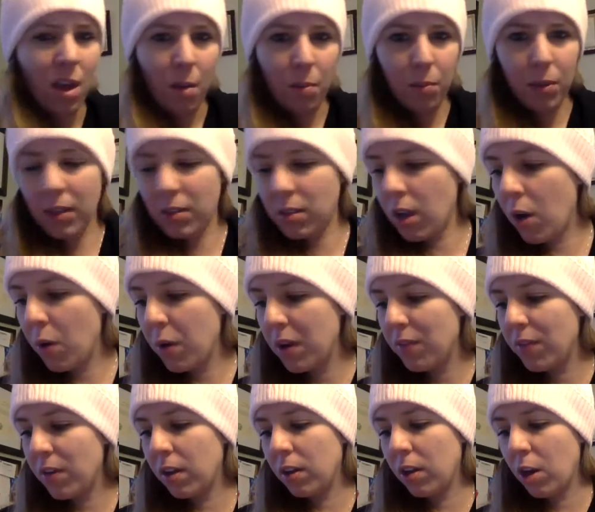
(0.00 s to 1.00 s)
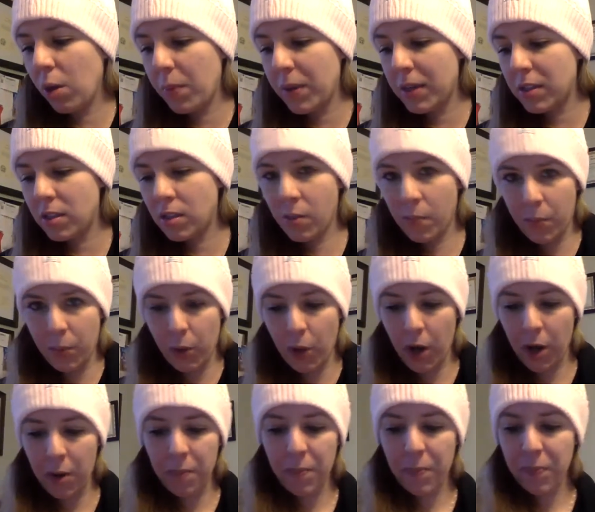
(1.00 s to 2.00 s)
Let's go even a little bit simpler.